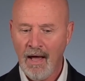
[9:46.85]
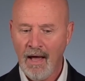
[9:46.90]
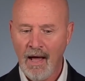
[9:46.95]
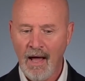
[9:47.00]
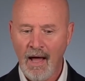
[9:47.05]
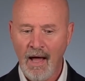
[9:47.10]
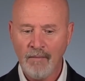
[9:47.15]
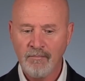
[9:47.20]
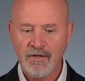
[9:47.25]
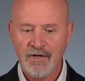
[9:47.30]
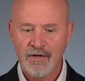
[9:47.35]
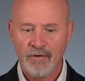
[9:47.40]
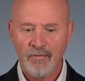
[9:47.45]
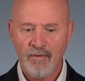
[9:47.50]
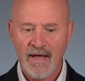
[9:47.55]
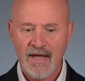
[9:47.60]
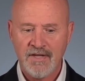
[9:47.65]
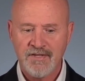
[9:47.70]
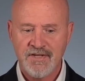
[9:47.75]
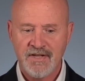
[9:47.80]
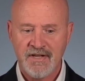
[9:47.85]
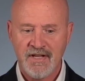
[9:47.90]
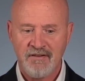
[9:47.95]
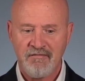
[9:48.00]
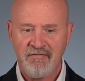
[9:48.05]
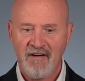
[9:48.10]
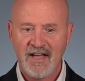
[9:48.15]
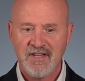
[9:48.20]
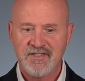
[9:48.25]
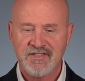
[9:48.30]
I'm going to raise an
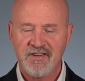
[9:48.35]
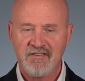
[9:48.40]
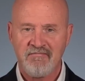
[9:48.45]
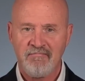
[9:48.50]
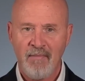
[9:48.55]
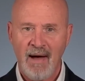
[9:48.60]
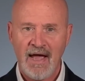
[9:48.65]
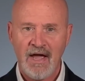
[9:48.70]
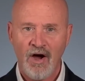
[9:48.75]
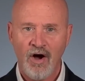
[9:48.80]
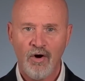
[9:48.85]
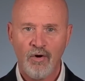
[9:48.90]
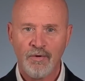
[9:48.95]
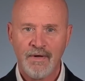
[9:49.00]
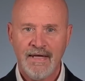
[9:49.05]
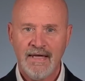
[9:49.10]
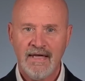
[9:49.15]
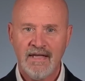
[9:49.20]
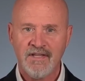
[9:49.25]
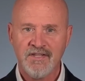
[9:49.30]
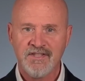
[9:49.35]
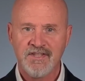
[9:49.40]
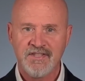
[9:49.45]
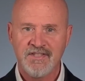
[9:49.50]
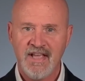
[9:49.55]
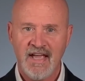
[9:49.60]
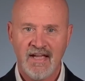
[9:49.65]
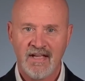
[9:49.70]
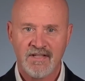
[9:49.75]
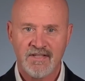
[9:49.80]
advice of my own
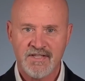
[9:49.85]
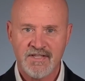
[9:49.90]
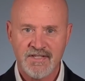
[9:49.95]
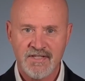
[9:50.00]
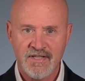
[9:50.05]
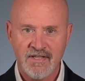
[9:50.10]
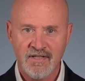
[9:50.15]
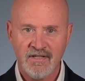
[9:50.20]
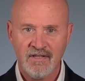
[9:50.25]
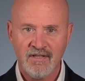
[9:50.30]
instincts